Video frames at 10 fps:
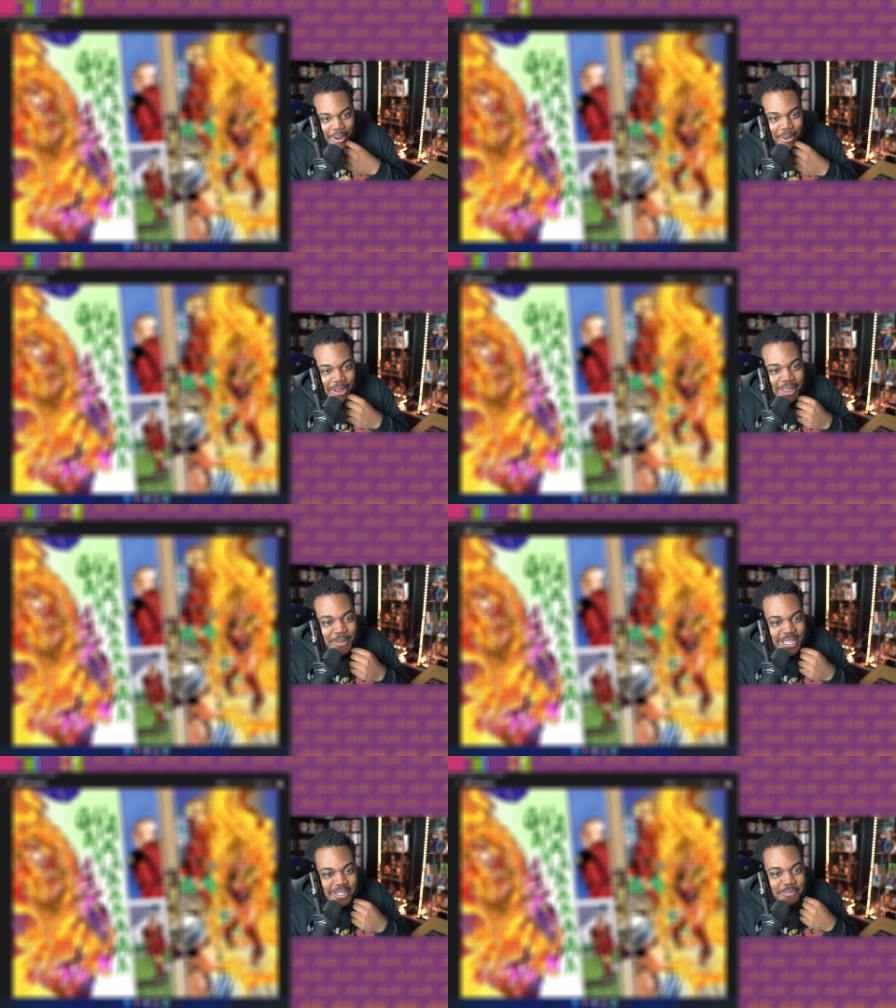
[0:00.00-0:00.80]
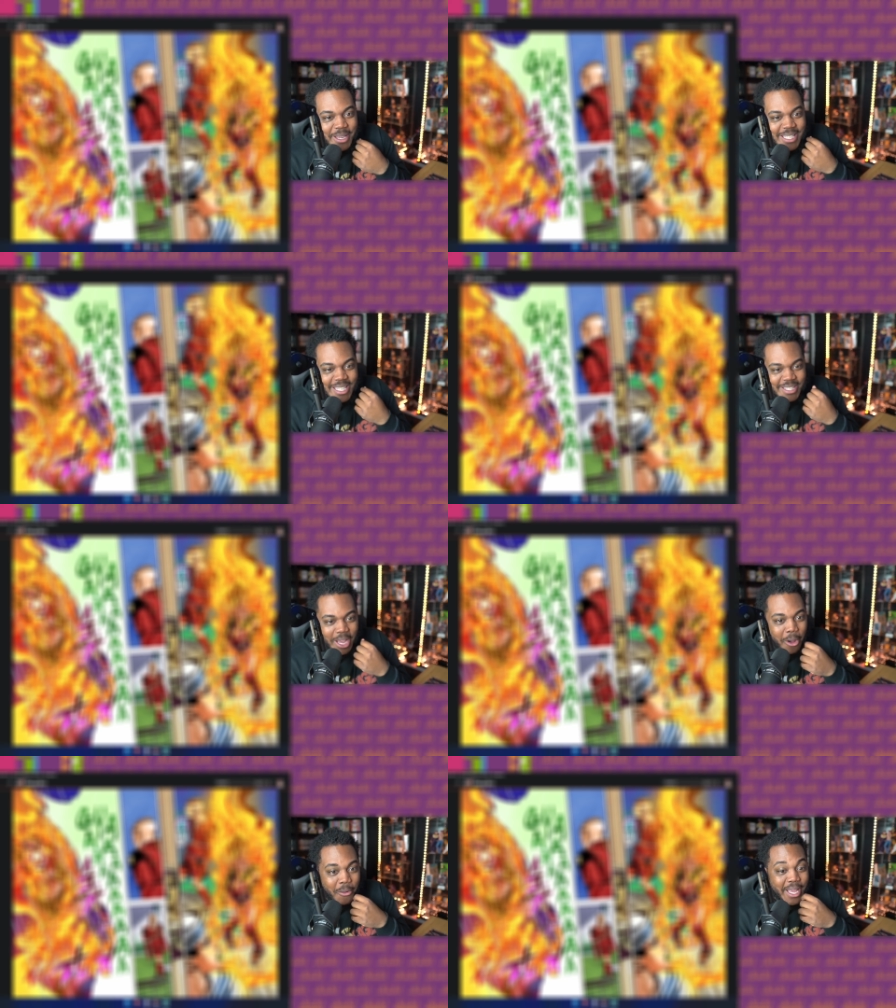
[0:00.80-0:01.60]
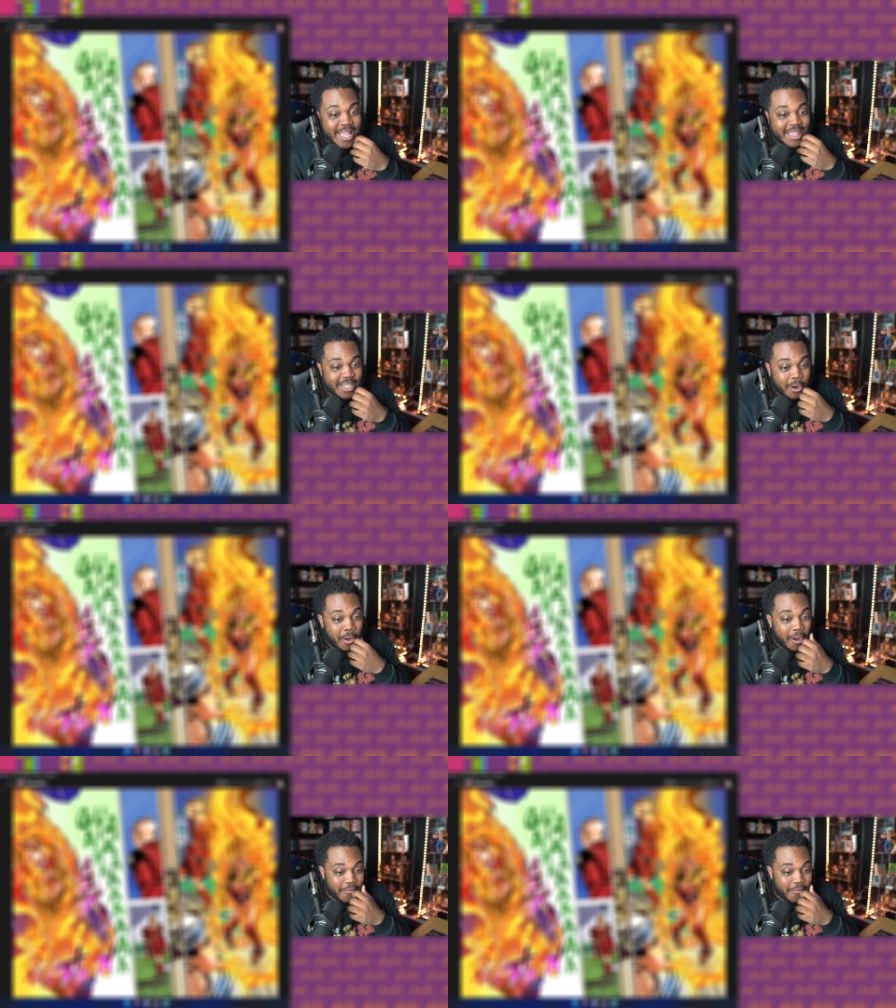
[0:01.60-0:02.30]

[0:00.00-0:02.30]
Oh, he means business. Oh, he lit her on